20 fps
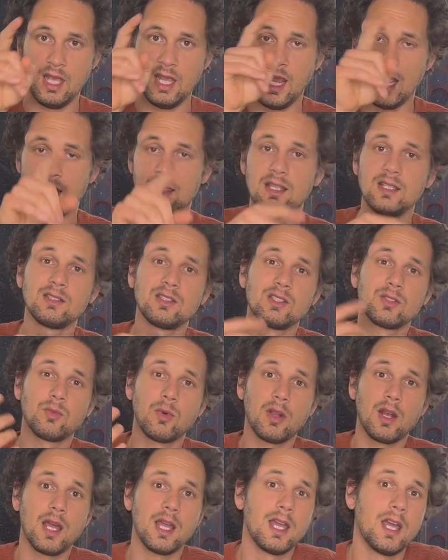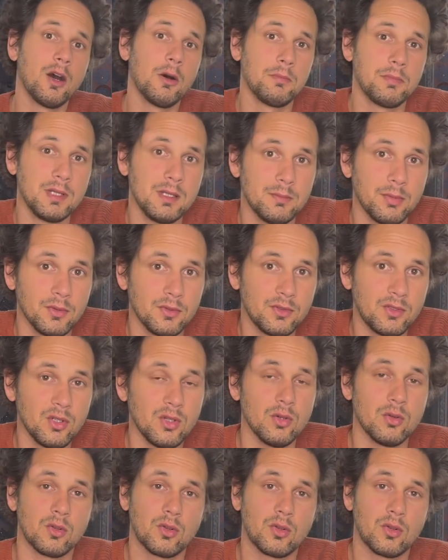And this is what I help people do.